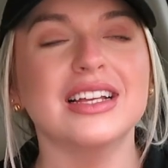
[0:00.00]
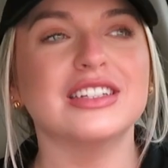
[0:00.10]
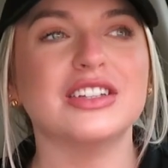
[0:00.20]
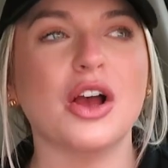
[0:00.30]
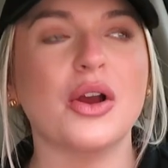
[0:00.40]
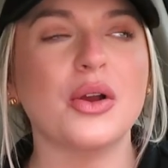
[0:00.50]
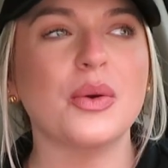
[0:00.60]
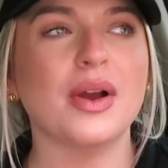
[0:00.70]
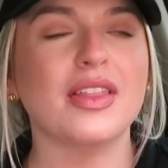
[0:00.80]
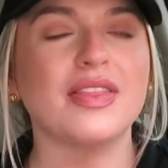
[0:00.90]

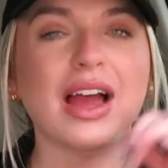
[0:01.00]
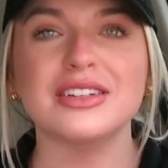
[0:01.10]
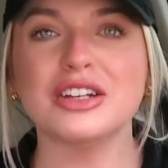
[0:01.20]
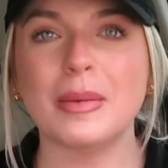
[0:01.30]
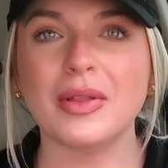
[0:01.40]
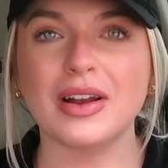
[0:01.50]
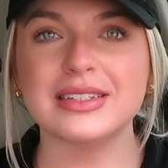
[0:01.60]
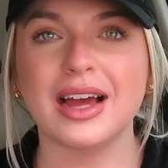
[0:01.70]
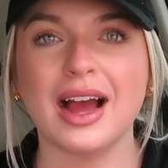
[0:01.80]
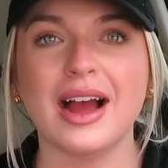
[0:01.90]
So that took up a lot of
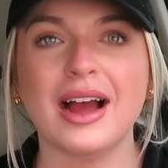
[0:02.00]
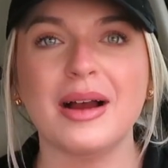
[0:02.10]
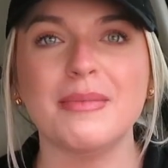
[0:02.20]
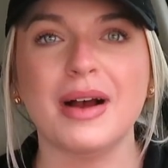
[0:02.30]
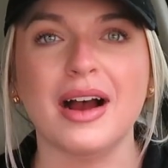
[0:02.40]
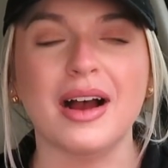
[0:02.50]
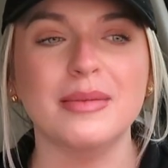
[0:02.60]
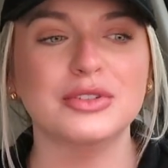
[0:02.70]
time.